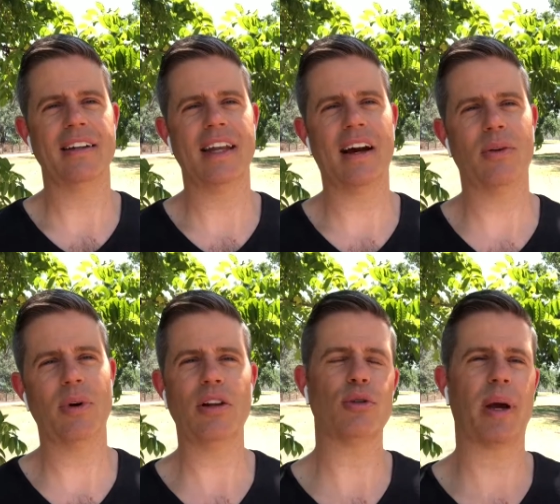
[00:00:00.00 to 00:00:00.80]
Now,
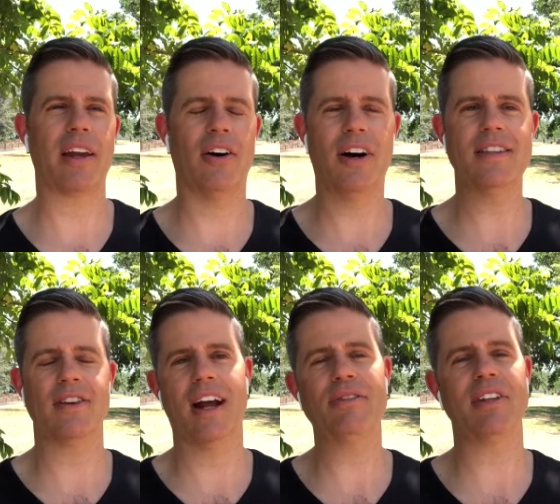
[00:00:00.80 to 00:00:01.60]
when I look back in
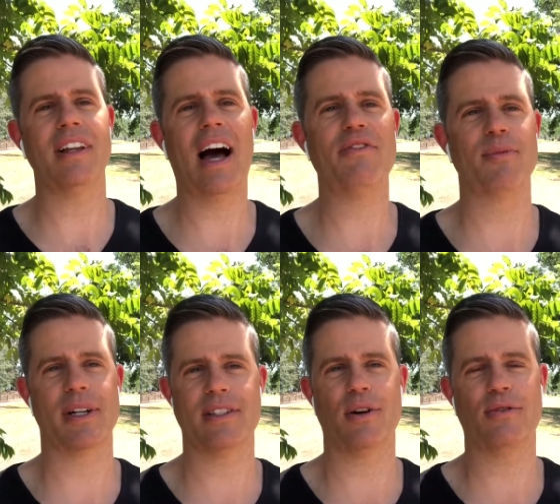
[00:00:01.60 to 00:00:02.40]
hindsight, I have to laugh at
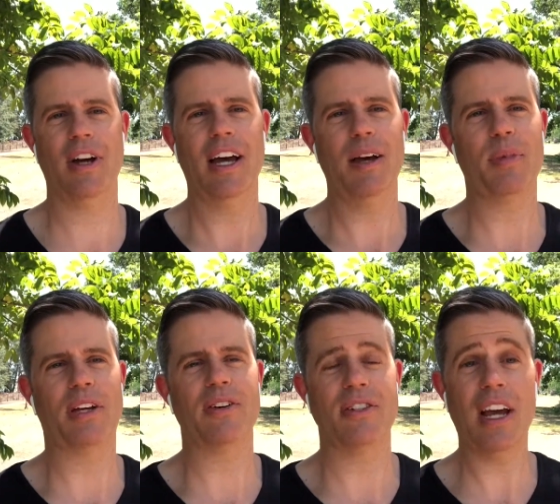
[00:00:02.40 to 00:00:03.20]
myself
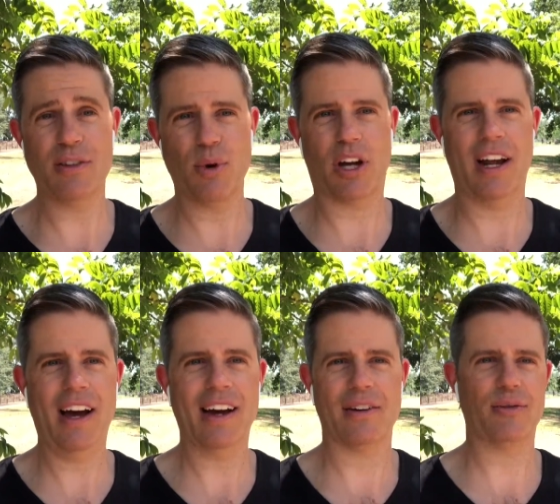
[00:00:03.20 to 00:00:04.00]
because, I was working
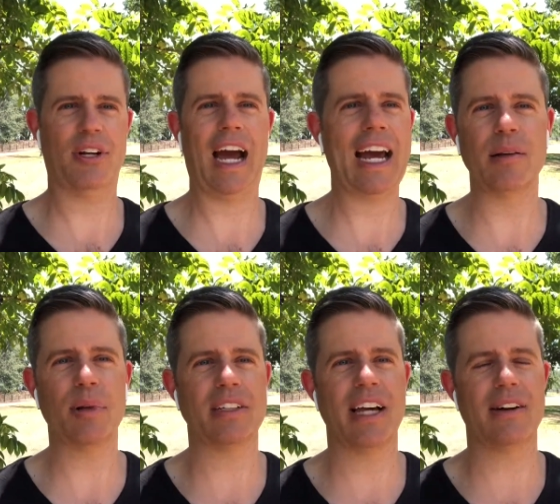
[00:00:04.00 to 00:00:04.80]
hard. I was working 80
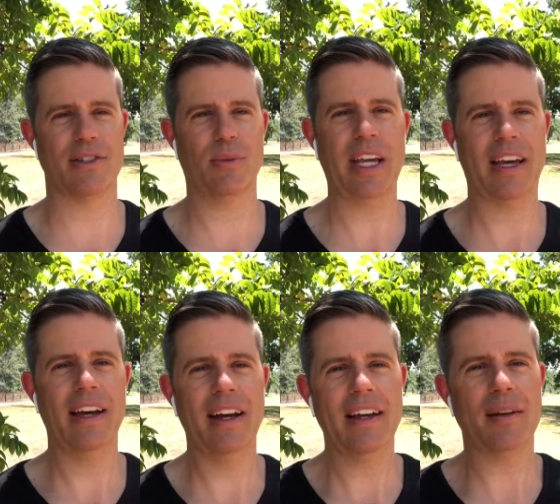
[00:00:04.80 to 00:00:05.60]
plus hours a week.
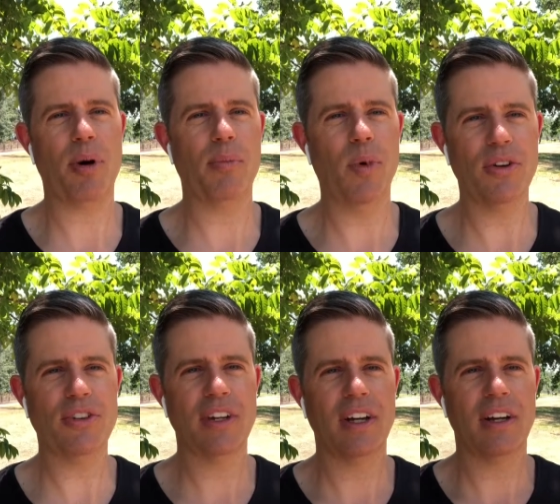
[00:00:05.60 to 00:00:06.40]
The problem
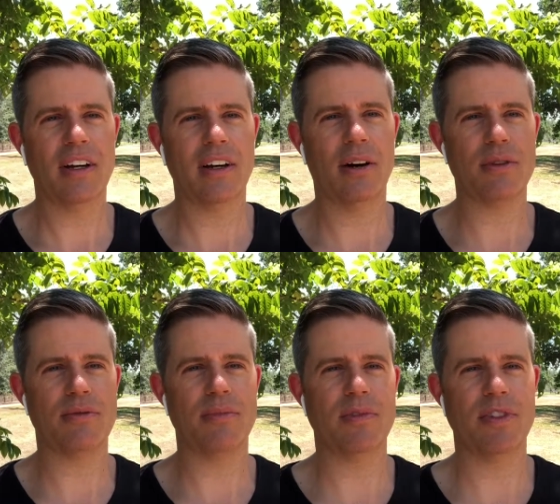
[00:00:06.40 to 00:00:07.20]
was I
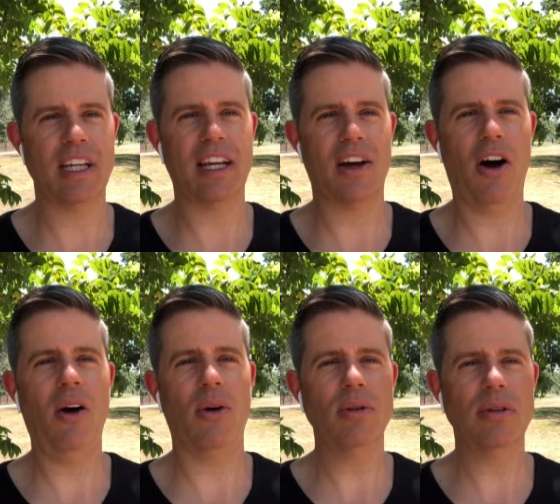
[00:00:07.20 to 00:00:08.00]
was digging a
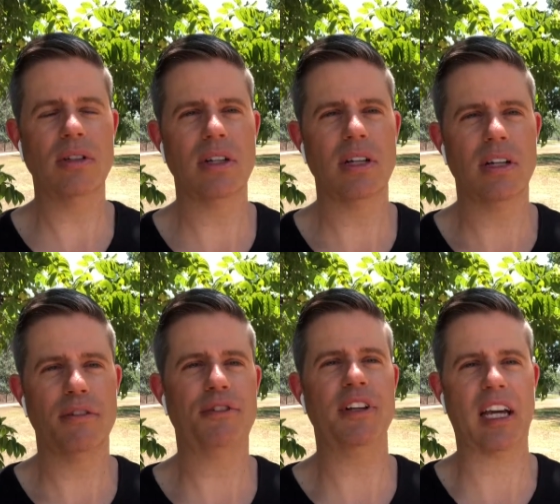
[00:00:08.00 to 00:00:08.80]
hole,
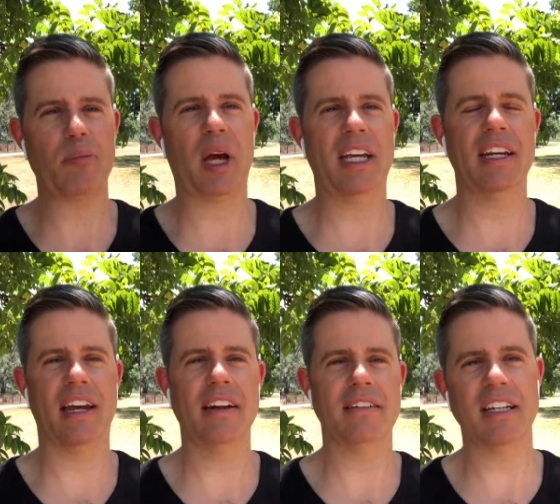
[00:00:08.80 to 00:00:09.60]
filling it back in
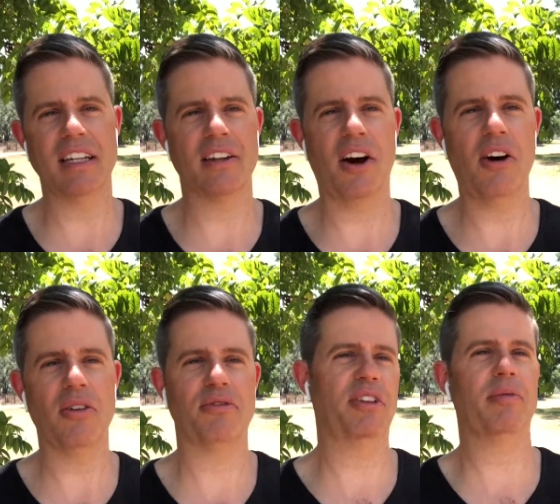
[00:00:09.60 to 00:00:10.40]
again, digging the
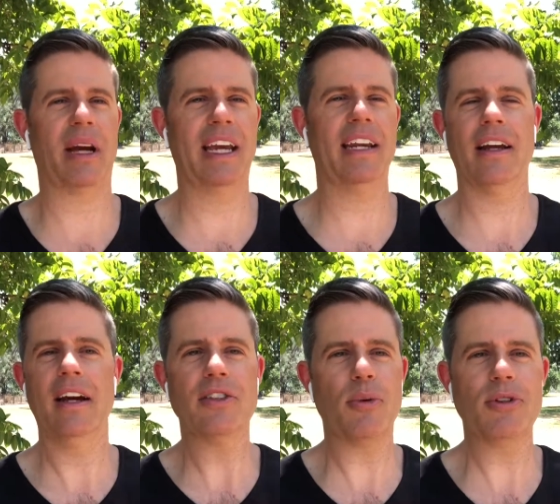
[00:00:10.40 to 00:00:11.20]
hole, fill it back in again.
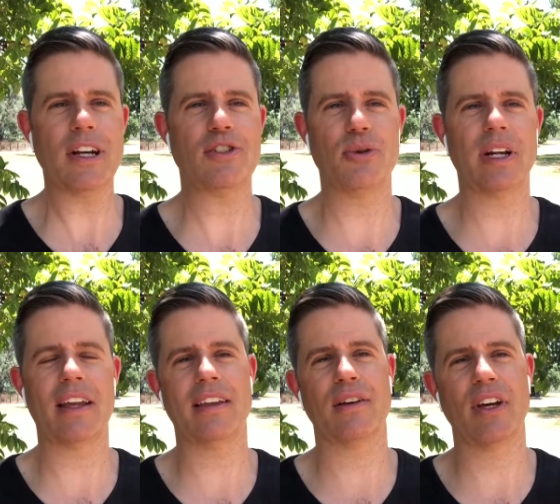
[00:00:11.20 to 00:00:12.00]
So I wasn't actually doing
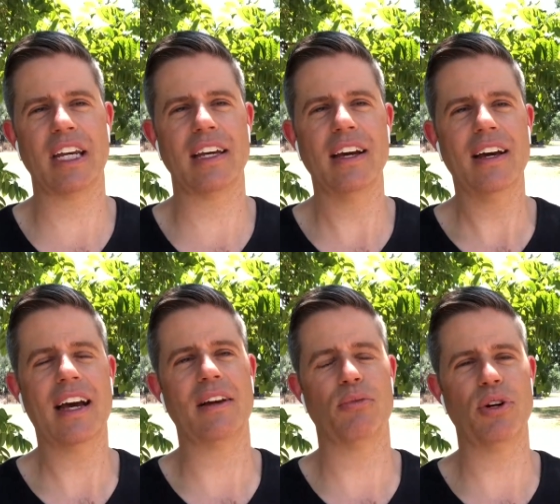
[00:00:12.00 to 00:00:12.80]
anything of any
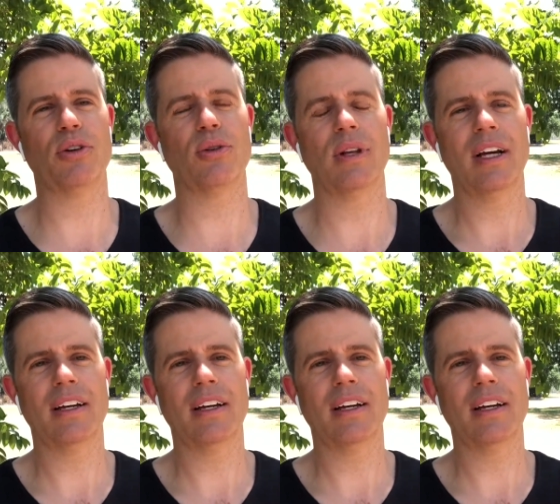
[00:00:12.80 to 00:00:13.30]
real,